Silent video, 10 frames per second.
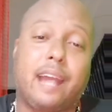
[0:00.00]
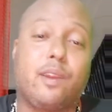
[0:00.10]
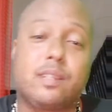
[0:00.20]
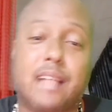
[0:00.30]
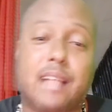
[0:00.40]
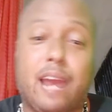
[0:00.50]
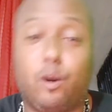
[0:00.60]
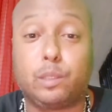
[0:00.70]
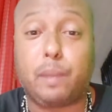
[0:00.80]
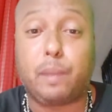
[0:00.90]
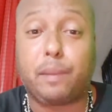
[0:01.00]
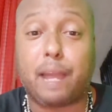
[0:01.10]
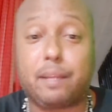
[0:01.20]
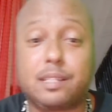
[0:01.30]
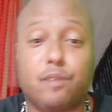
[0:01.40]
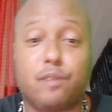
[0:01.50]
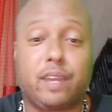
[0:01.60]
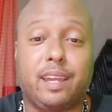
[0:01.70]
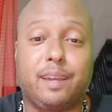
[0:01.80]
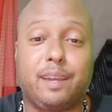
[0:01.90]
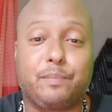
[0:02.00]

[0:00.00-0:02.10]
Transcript: there's a lot of older people like myself in here.